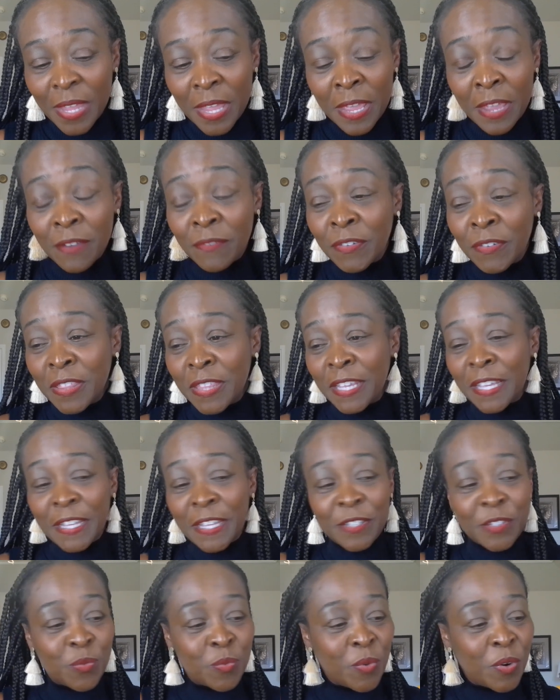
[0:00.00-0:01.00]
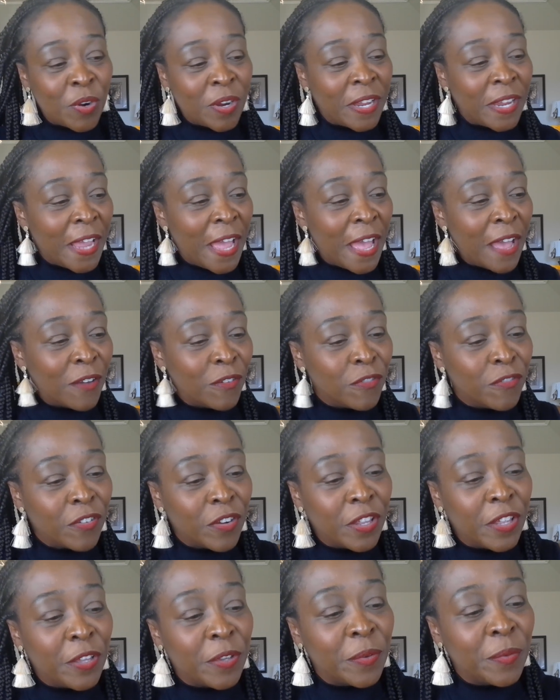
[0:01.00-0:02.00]
Everything is working out for
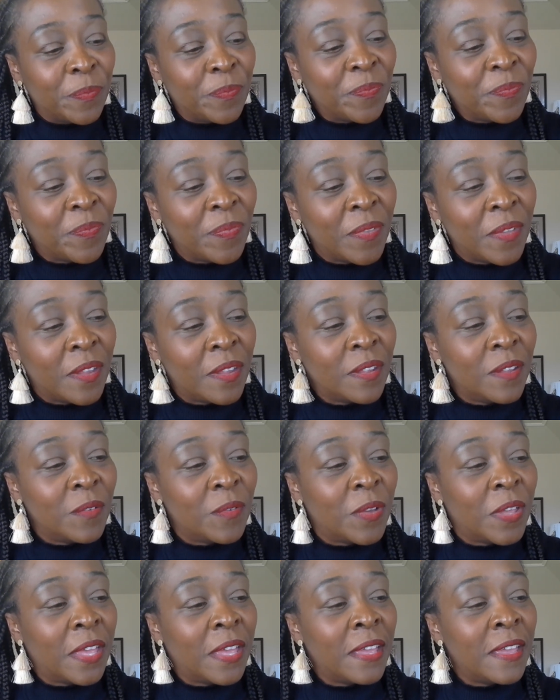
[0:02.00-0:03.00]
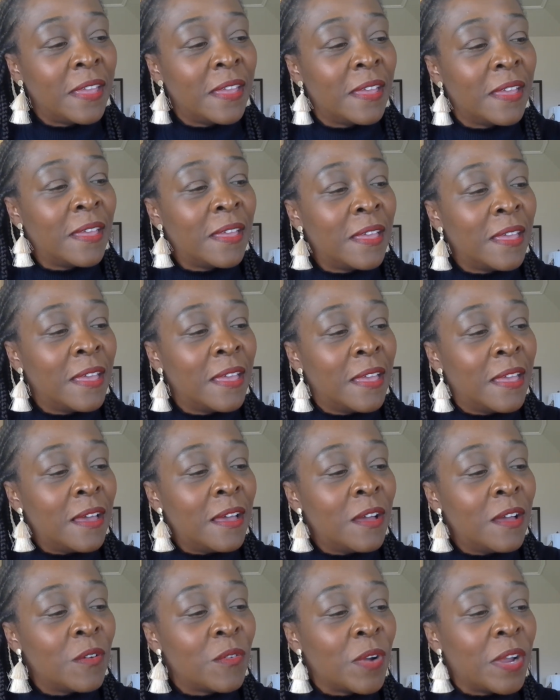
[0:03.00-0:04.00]
you. Okay?
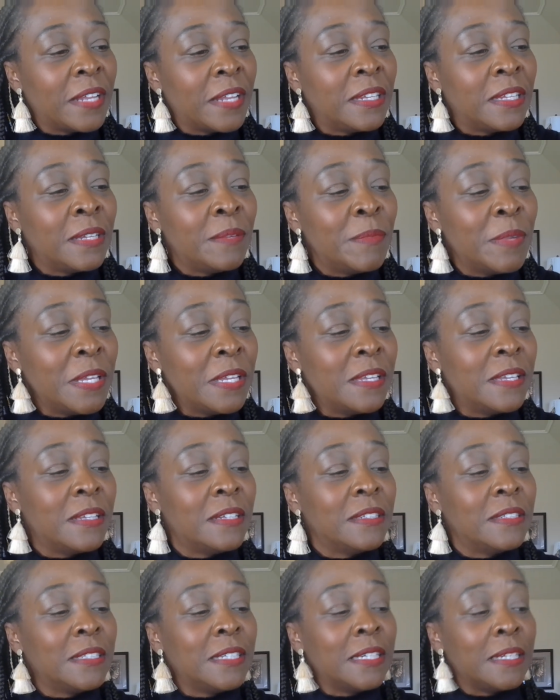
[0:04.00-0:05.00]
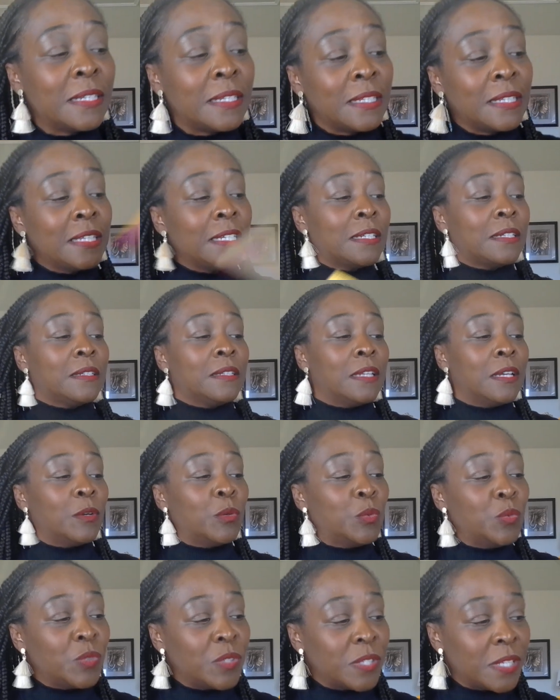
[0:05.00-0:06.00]
All right, let me get a little
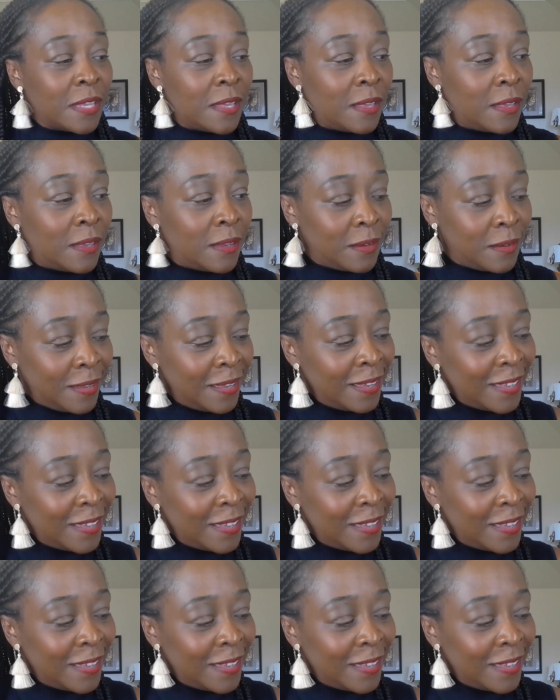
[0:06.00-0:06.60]
nosy here.